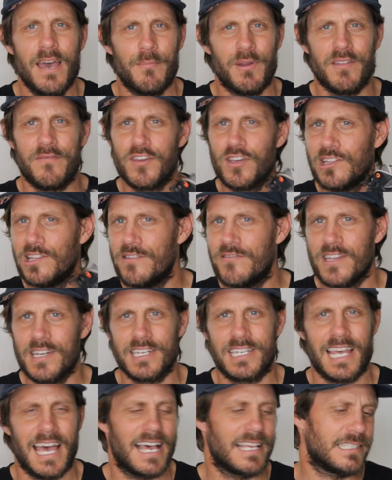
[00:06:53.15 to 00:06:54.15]
but if you live
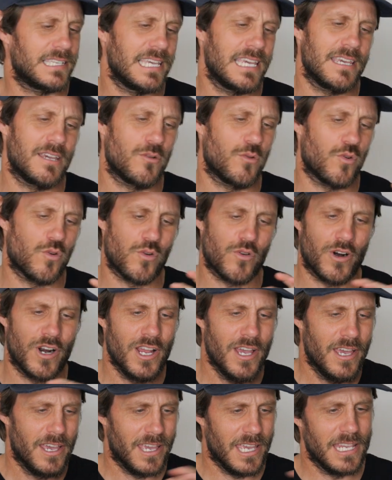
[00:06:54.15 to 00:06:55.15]
in Tassie or
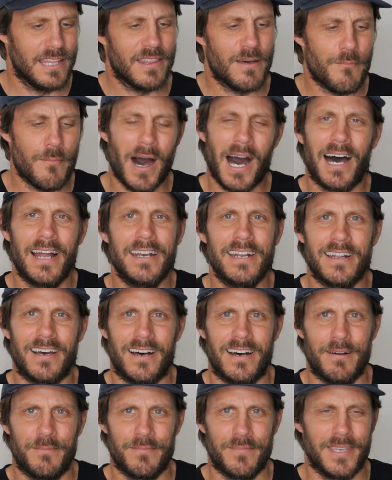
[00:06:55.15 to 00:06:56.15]
in the mud,
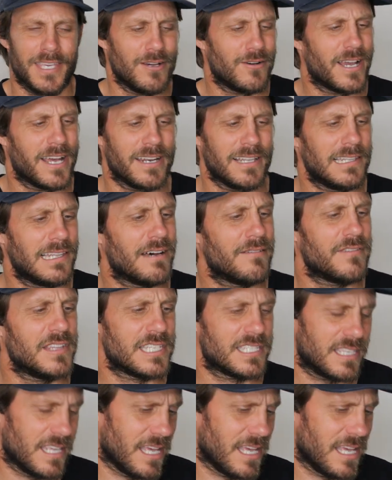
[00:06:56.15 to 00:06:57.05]
you're going to love this